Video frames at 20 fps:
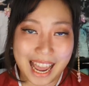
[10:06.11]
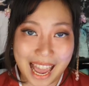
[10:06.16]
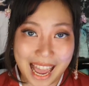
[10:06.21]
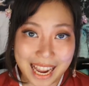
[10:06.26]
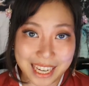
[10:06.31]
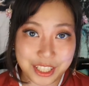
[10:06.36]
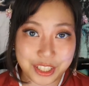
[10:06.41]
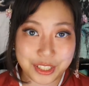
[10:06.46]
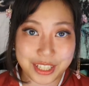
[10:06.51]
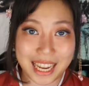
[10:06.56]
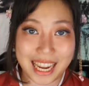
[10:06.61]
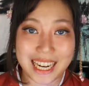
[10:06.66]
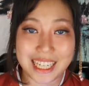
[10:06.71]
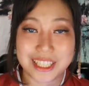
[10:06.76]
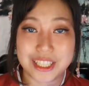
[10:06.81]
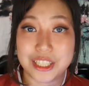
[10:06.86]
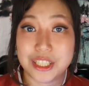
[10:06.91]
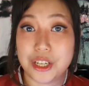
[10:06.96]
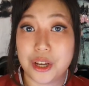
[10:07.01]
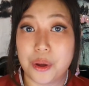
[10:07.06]

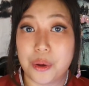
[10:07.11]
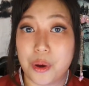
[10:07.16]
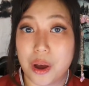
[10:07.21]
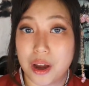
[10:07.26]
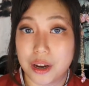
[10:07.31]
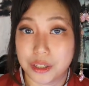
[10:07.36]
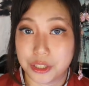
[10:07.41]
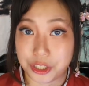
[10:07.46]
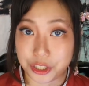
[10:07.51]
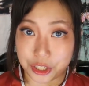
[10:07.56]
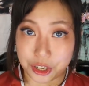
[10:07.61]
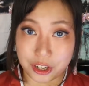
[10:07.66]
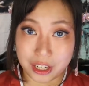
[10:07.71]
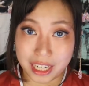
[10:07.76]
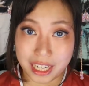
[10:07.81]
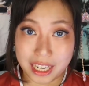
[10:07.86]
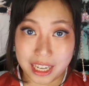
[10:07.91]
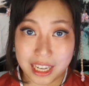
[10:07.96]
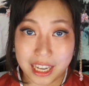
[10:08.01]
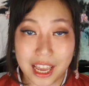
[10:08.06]
educational
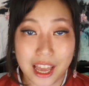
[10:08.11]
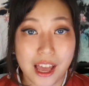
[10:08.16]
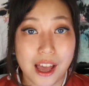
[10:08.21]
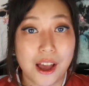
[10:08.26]
journey.